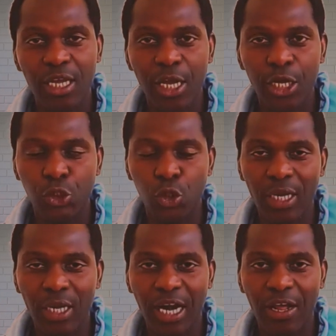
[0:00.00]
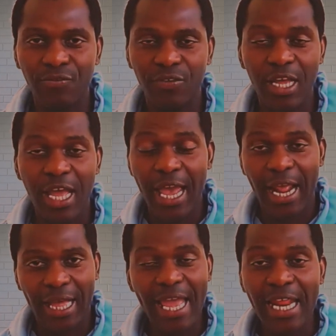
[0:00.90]
geography. And again,
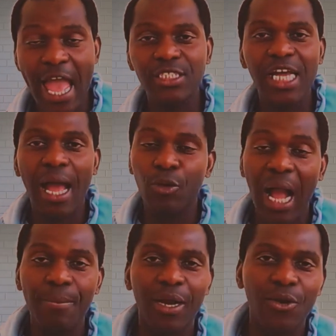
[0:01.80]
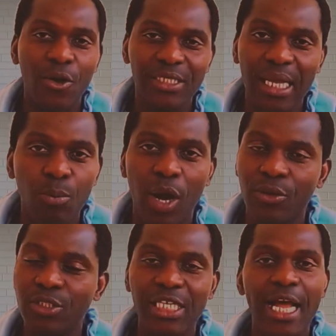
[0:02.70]
every time you come across someone who
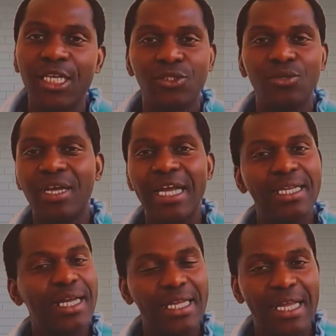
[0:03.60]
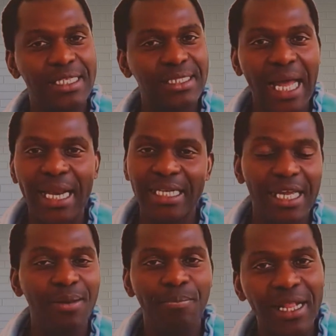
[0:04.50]
tells you that it started in
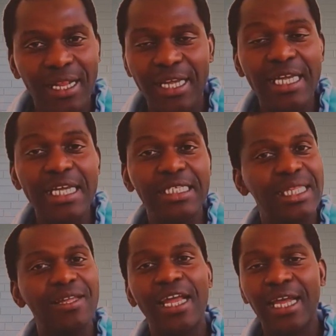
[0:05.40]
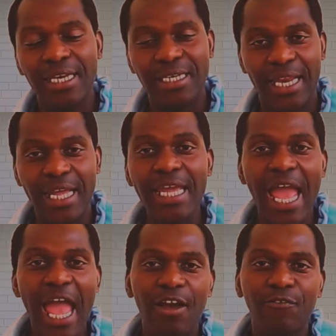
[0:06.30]
Middle East, they have
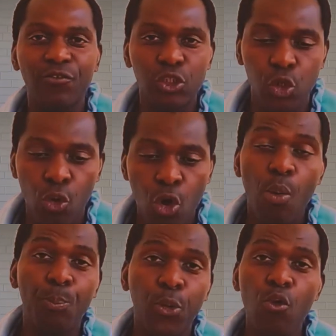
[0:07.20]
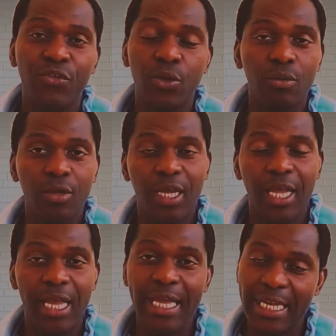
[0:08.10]
to prove you in
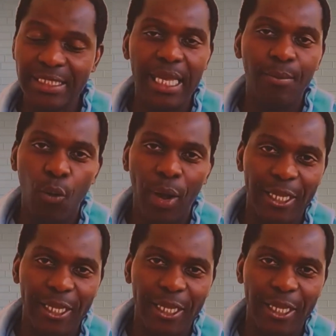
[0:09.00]
the same way.